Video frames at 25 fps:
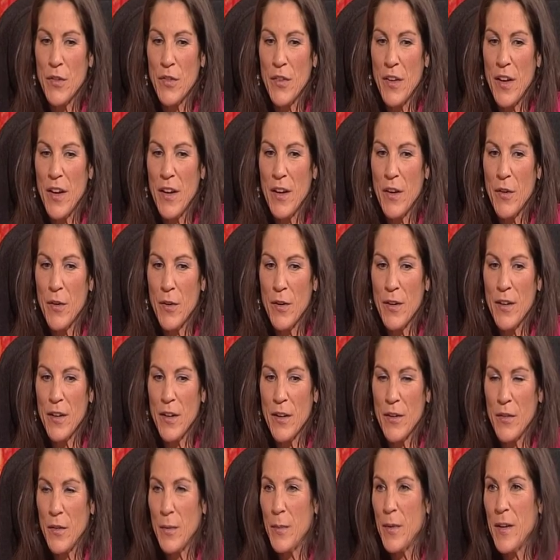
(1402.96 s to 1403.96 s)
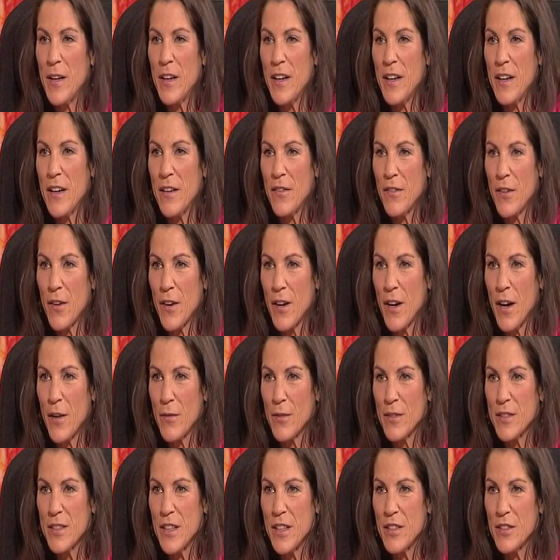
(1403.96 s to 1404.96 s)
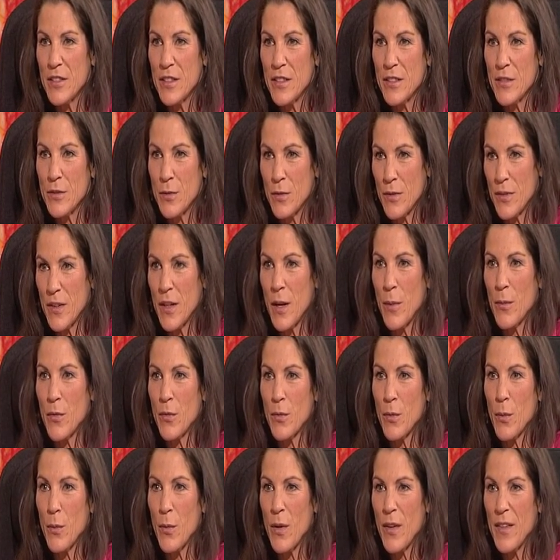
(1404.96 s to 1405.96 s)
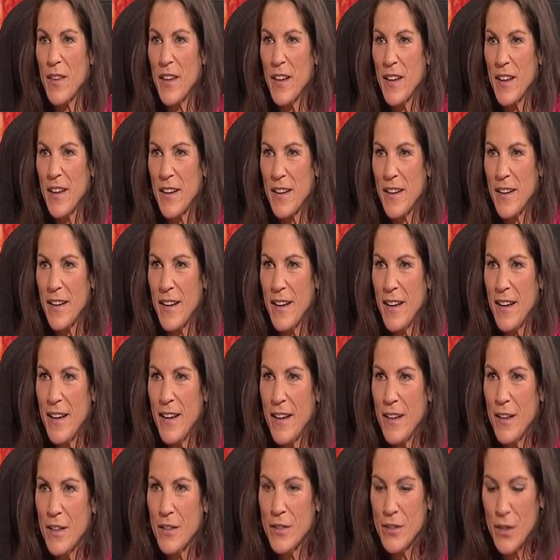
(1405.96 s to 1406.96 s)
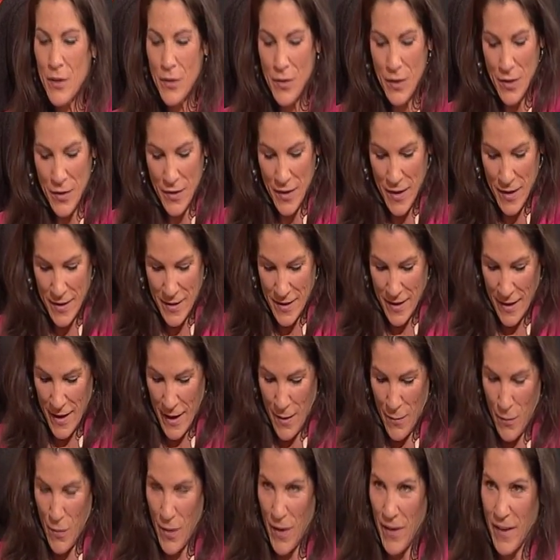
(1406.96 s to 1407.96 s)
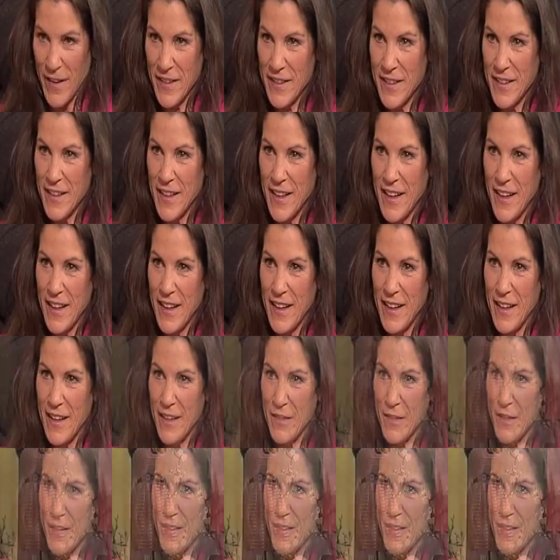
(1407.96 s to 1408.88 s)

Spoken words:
saying earlier at the beginning of our conversation, sort of comes from within. So the things that I'm wearing today and the